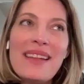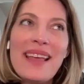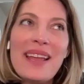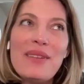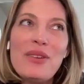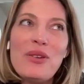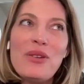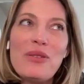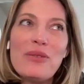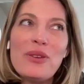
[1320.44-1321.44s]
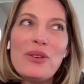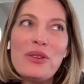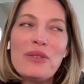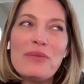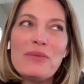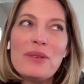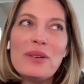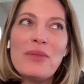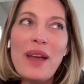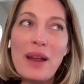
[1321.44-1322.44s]
You said that your
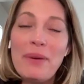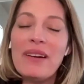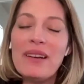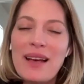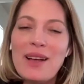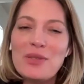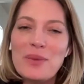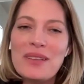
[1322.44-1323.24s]
grandparents' house